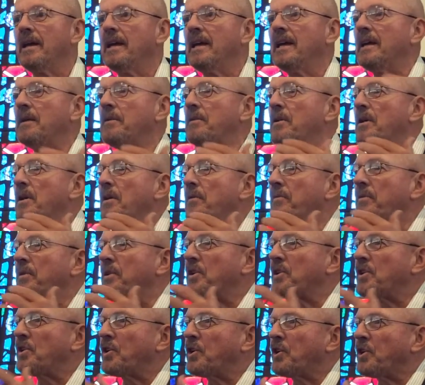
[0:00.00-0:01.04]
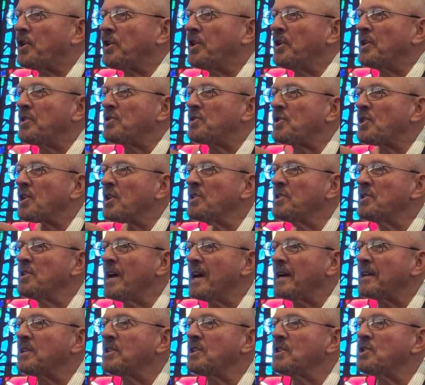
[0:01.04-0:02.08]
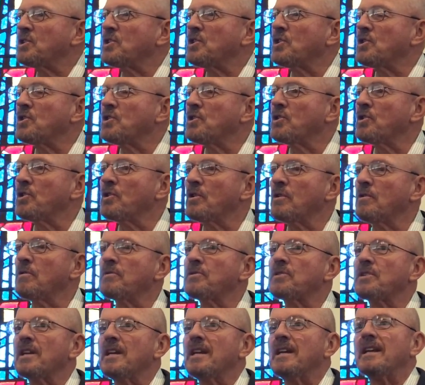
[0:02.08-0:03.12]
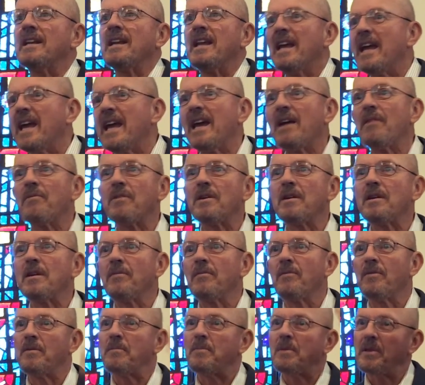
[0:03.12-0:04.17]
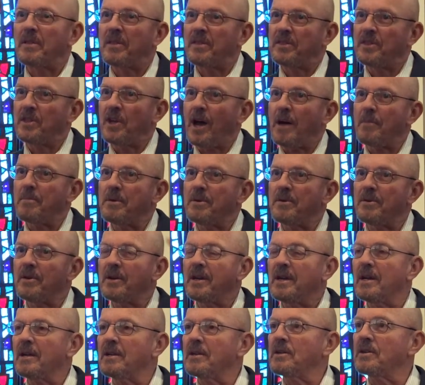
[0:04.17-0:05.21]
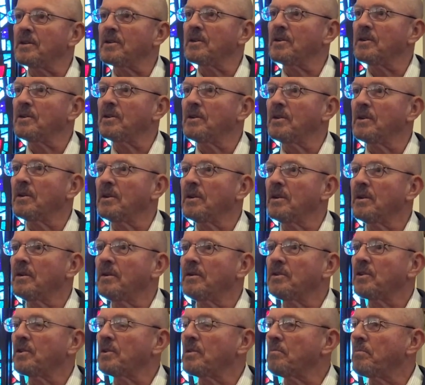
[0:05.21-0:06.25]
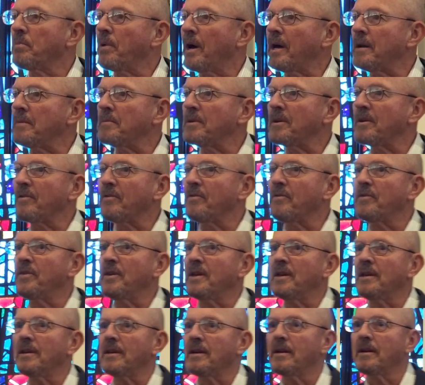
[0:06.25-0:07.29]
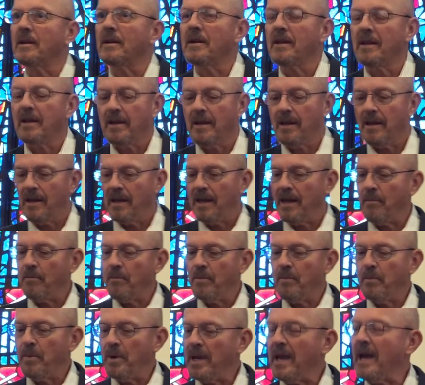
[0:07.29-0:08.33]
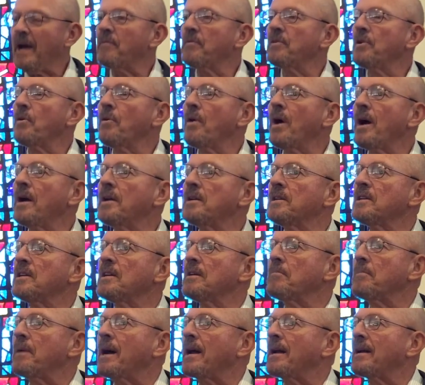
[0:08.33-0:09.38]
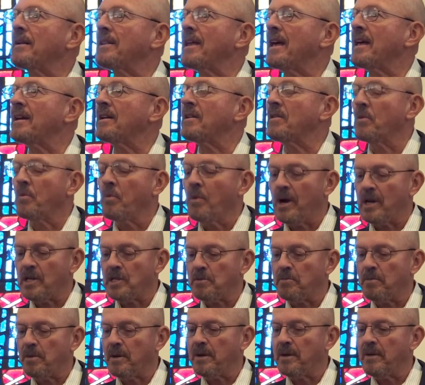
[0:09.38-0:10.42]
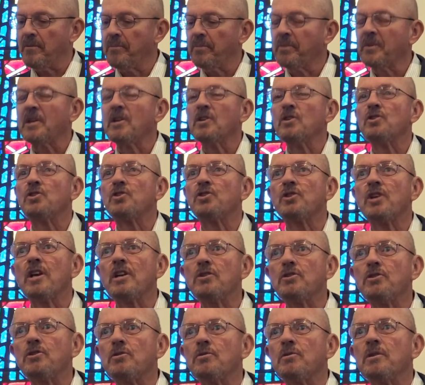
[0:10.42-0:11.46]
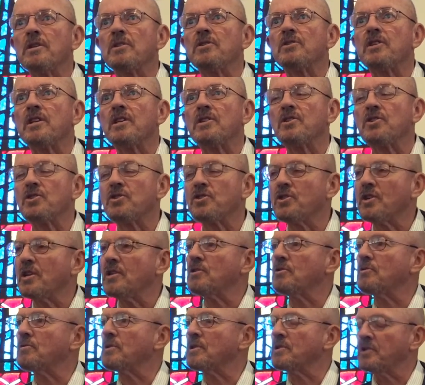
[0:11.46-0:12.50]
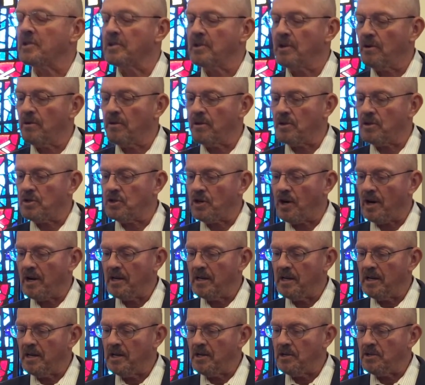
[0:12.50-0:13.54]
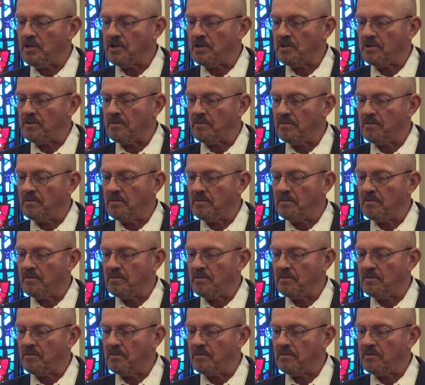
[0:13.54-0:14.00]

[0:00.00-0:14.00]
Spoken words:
It's connected to nerves in every, from the top of your head to the bottom of your feet. And we have no idea about that in the West, but centuries and centuries ago, the Chinese